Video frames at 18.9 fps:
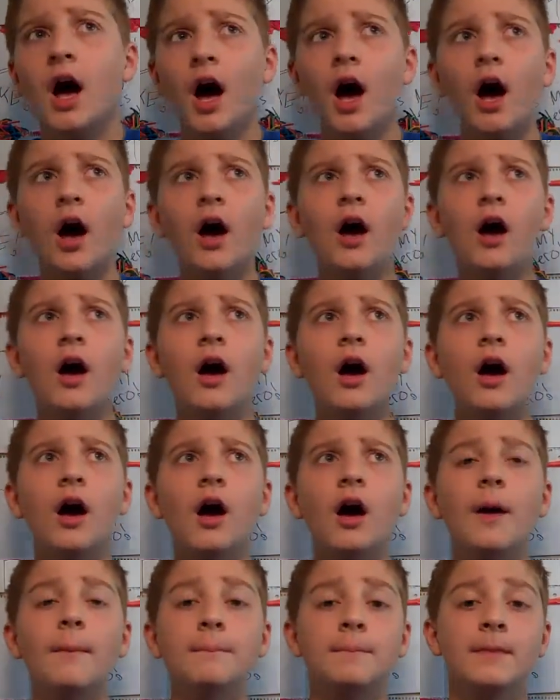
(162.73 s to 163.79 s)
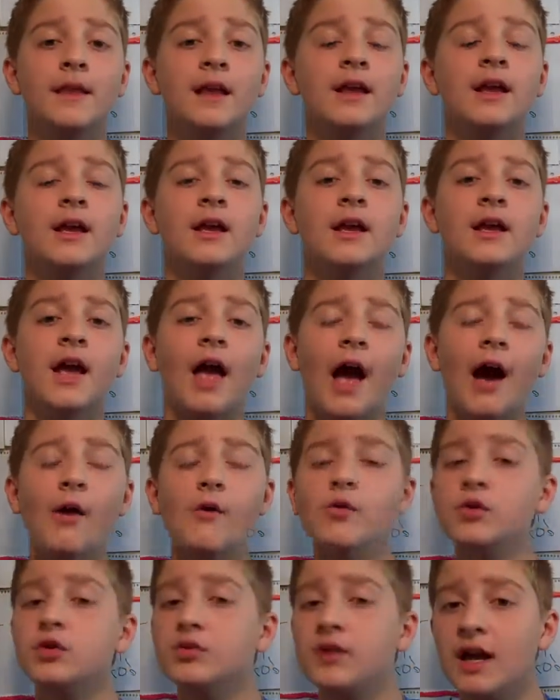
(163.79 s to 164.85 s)
I
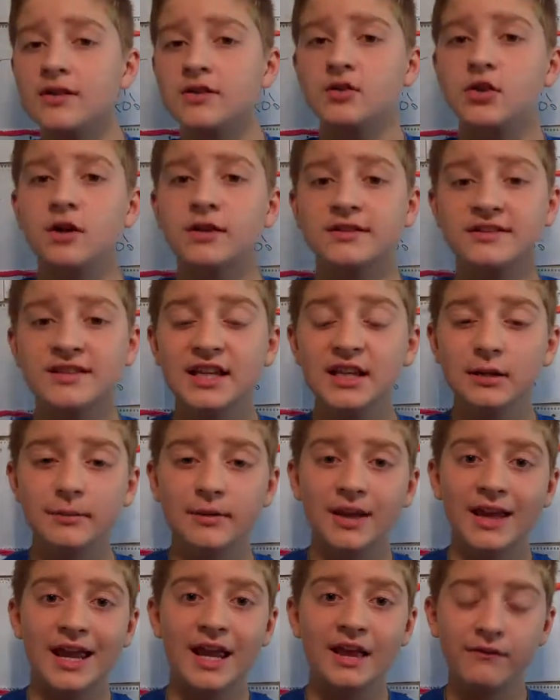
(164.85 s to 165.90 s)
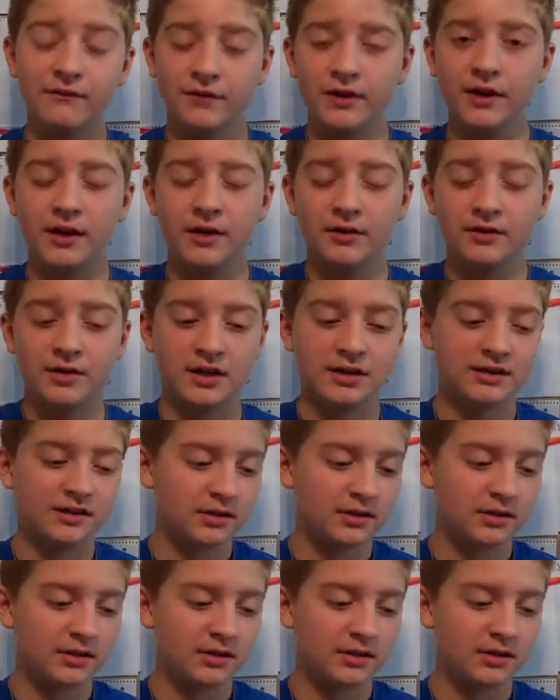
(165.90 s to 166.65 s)
want you guys to start sending me in videos.